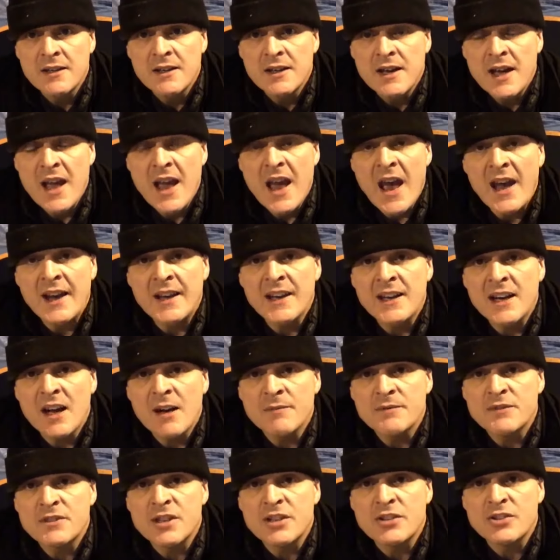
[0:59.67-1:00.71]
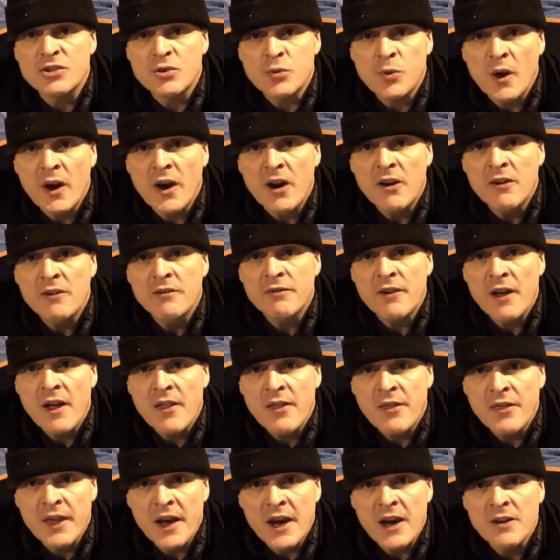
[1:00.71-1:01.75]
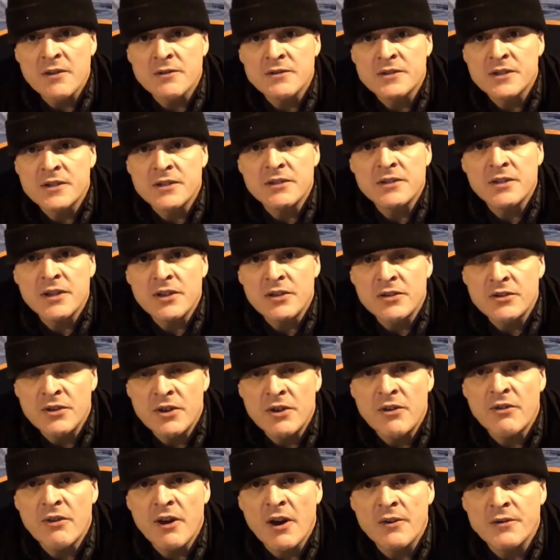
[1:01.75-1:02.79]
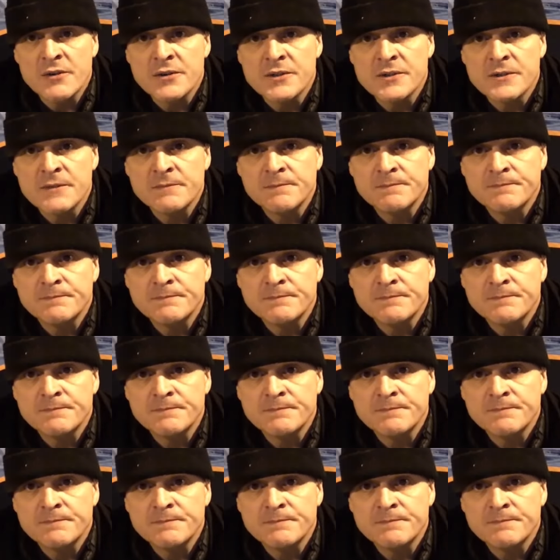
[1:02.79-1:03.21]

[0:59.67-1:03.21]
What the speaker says: It added up to 12,000 euros.